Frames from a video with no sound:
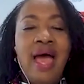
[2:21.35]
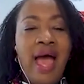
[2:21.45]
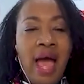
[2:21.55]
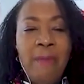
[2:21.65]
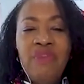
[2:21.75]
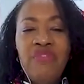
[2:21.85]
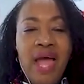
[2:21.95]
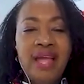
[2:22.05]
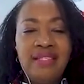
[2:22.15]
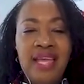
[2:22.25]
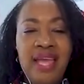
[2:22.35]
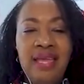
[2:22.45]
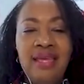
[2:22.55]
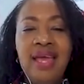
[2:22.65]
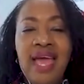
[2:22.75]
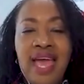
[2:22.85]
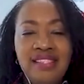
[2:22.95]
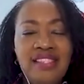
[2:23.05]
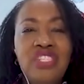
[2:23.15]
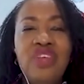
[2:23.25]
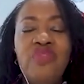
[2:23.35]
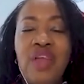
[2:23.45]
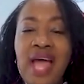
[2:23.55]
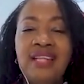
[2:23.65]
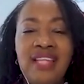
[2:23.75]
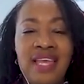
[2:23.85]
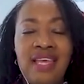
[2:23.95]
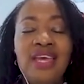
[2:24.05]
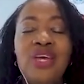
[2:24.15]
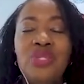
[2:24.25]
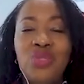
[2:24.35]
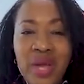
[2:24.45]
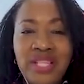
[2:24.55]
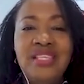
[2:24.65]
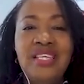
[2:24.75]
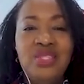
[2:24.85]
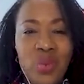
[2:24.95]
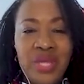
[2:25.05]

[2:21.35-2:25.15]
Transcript: Happy Flag Day, SDG Flag Day 2020.